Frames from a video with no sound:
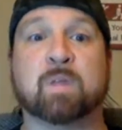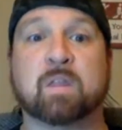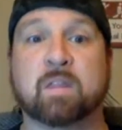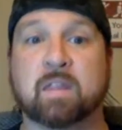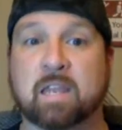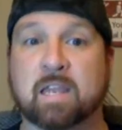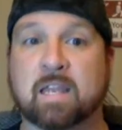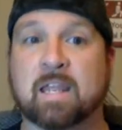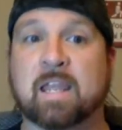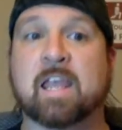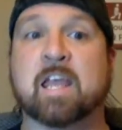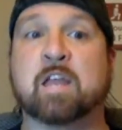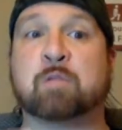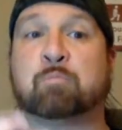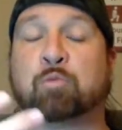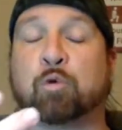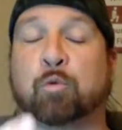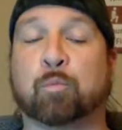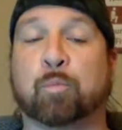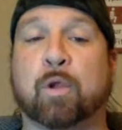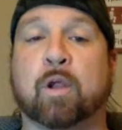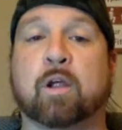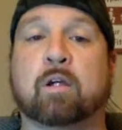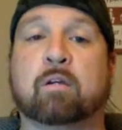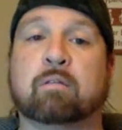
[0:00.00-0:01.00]
And then again,
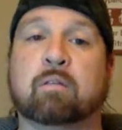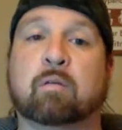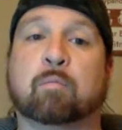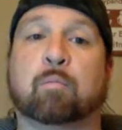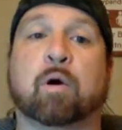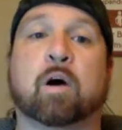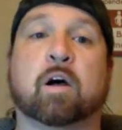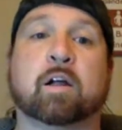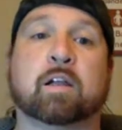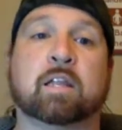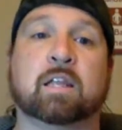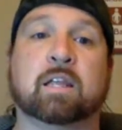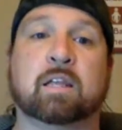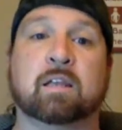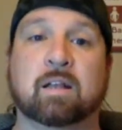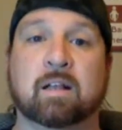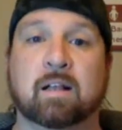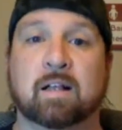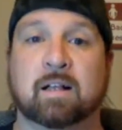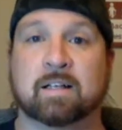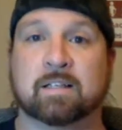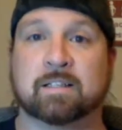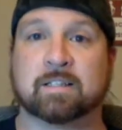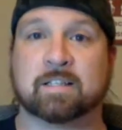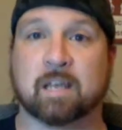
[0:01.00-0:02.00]
prepare the body
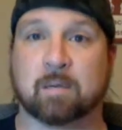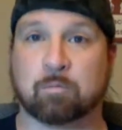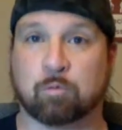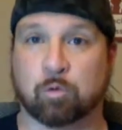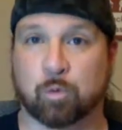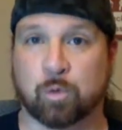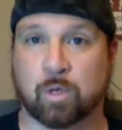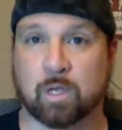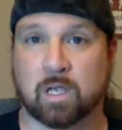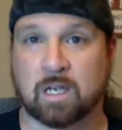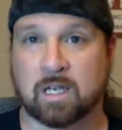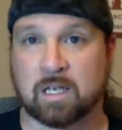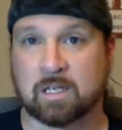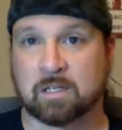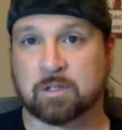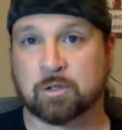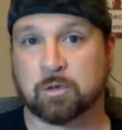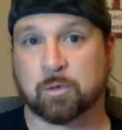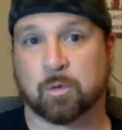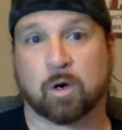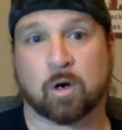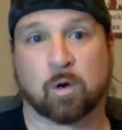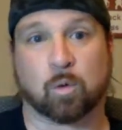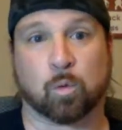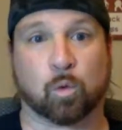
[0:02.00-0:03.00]
so that when we get
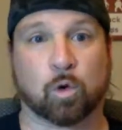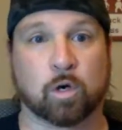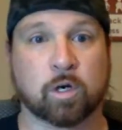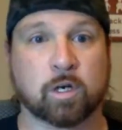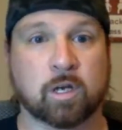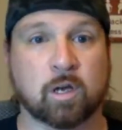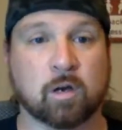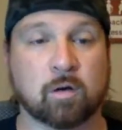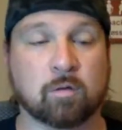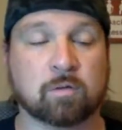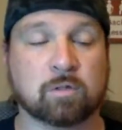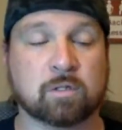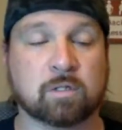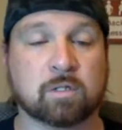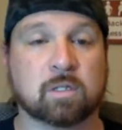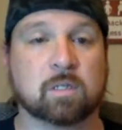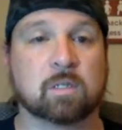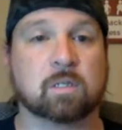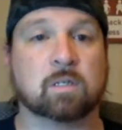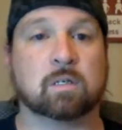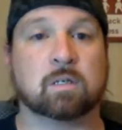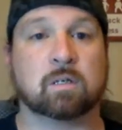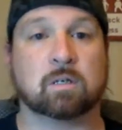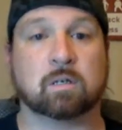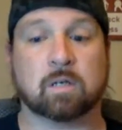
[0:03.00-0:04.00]
into our workouts,